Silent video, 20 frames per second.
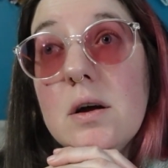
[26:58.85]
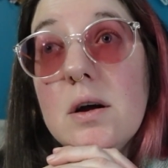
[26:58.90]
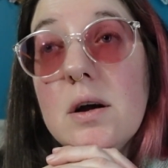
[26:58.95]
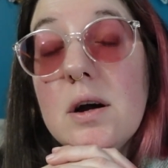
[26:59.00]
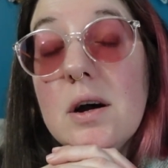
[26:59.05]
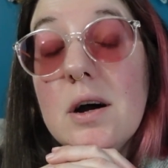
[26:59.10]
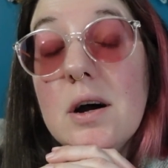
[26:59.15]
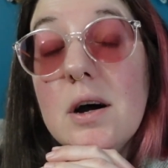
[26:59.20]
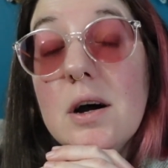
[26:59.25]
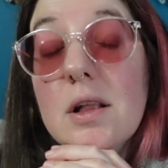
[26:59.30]

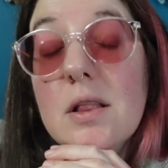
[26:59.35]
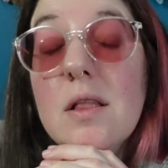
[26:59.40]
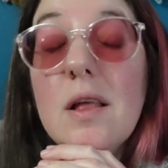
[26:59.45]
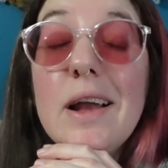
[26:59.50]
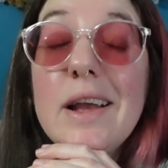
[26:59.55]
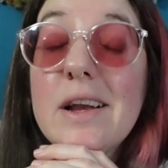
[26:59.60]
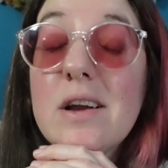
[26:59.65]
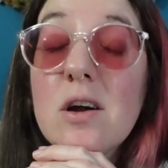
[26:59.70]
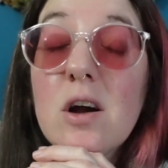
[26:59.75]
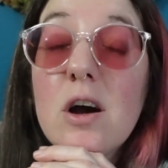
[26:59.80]

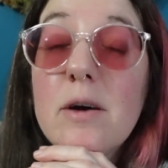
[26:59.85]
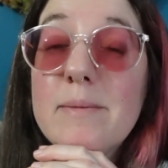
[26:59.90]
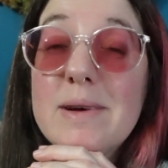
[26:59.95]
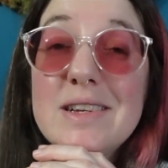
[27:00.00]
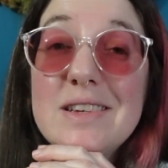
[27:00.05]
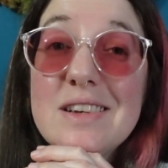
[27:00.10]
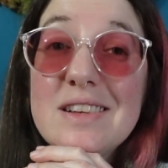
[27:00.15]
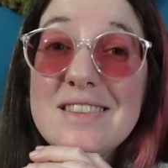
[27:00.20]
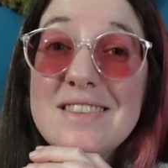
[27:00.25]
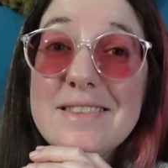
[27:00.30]
Like,
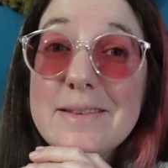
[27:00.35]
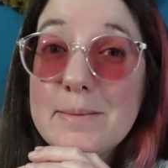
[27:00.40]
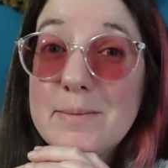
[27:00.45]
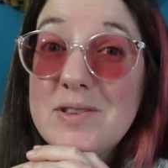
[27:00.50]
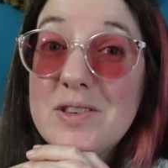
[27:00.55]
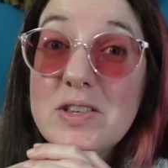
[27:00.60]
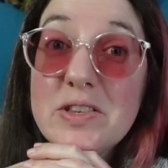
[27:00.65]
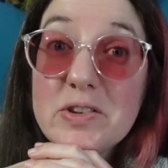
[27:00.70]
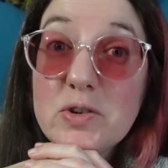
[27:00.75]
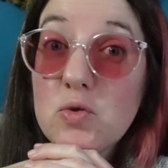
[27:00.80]
comment, and
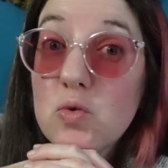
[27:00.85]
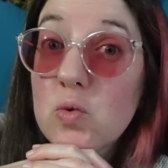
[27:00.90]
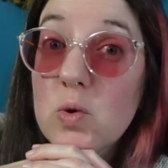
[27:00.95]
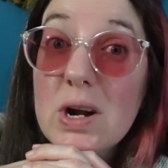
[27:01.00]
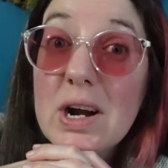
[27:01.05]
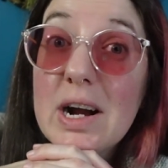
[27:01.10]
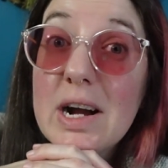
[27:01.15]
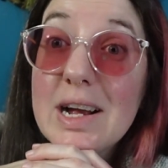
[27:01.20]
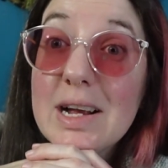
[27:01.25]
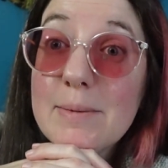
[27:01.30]

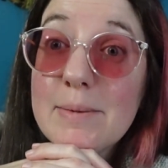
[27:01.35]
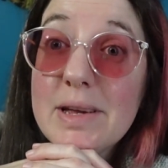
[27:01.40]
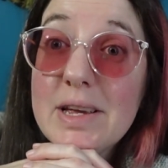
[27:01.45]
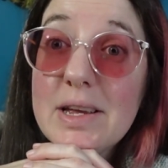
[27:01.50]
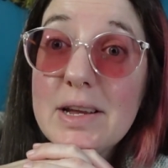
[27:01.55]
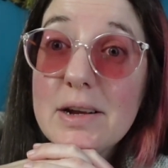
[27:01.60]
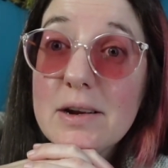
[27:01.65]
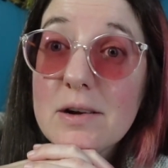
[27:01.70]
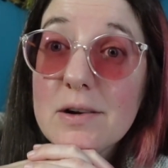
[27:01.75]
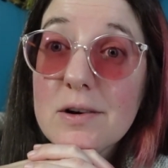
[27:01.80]
subscribe
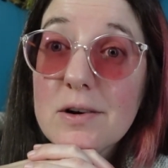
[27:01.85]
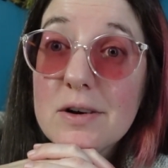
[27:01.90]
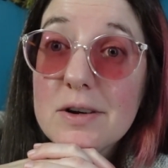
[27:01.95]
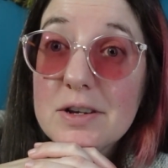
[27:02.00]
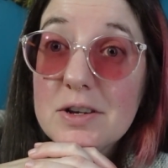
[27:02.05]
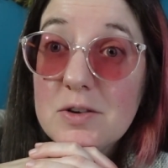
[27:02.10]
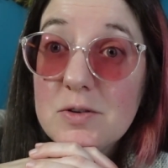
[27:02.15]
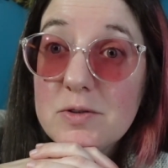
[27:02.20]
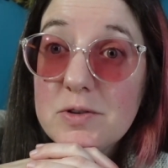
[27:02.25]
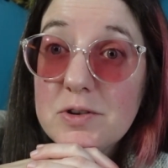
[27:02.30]
here
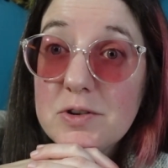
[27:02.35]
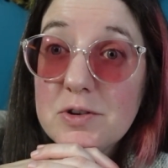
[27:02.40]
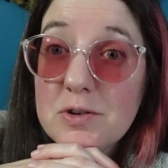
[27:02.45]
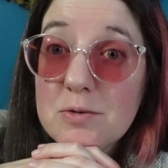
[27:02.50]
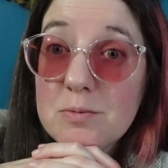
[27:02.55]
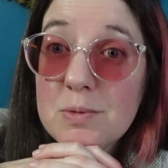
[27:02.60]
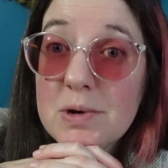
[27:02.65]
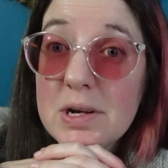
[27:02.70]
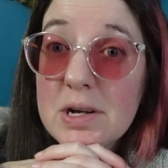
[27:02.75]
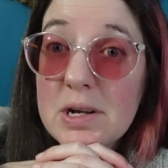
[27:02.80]
on YouTube.